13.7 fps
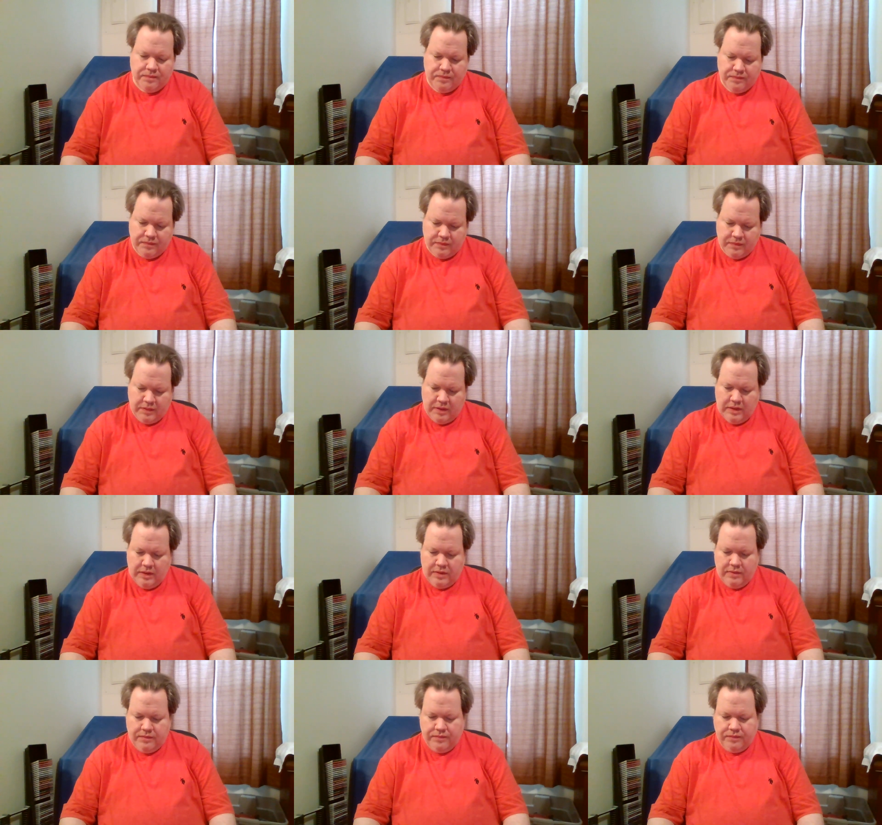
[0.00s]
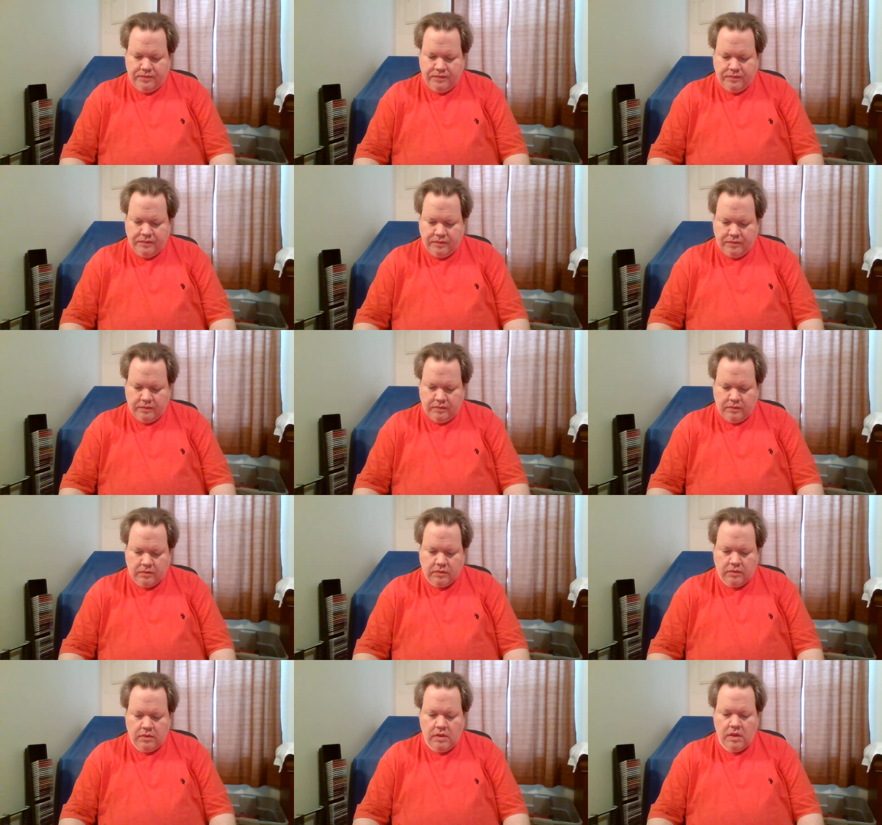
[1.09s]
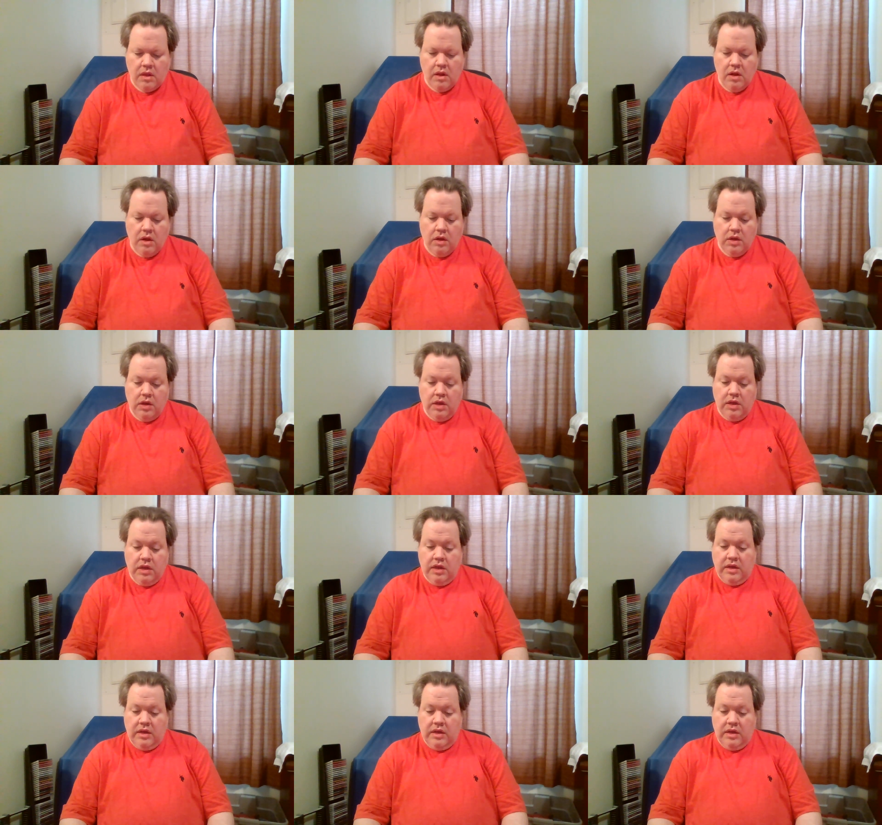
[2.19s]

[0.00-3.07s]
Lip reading: Nothing is said.